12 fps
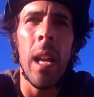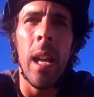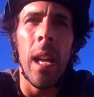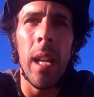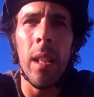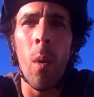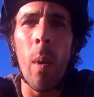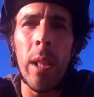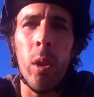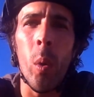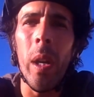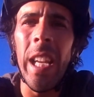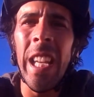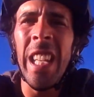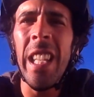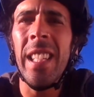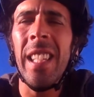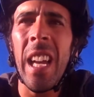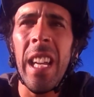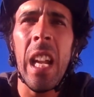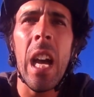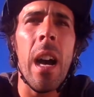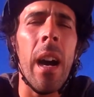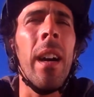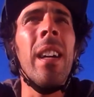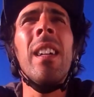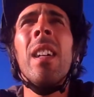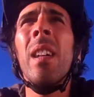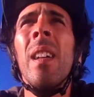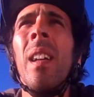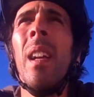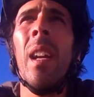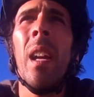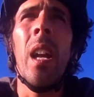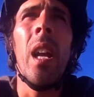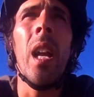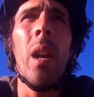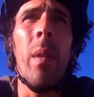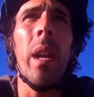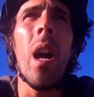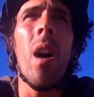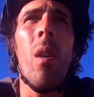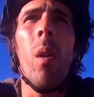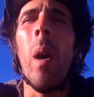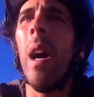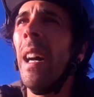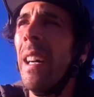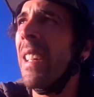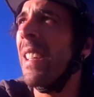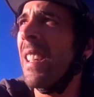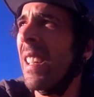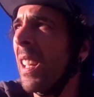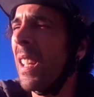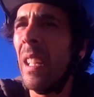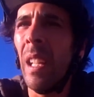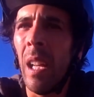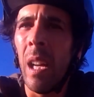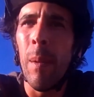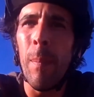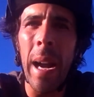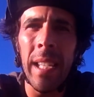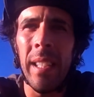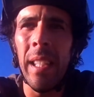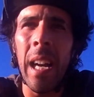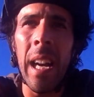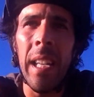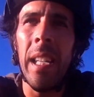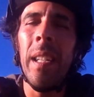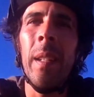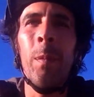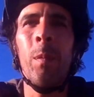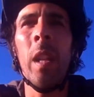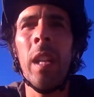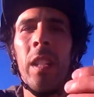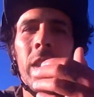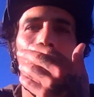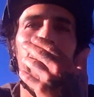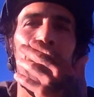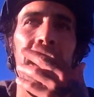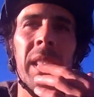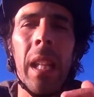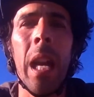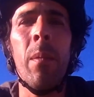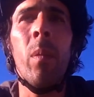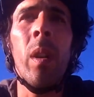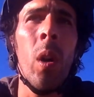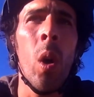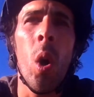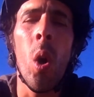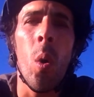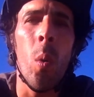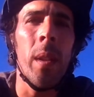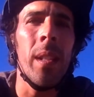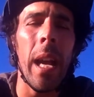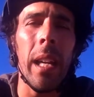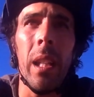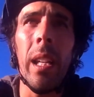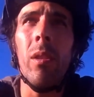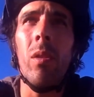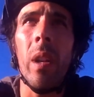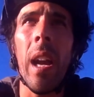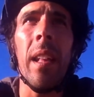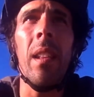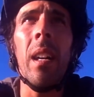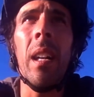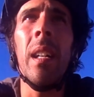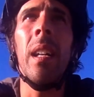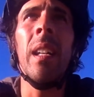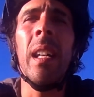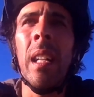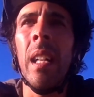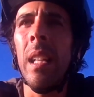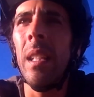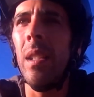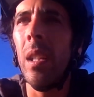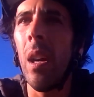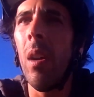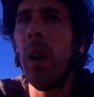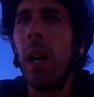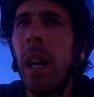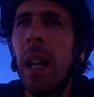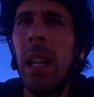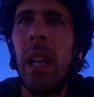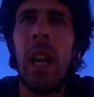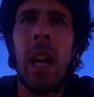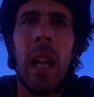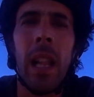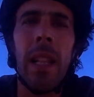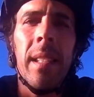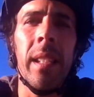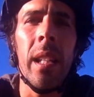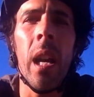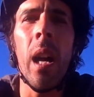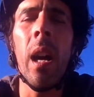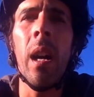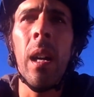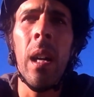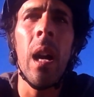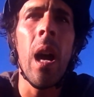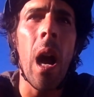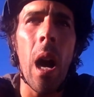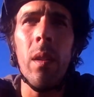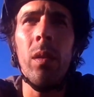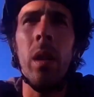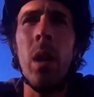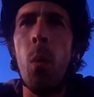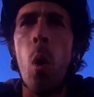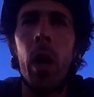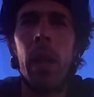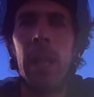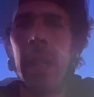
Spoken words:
On the way to Ericeira. Here we go. Max and I, it's the first time cycling together, so let's see how it's gonna work.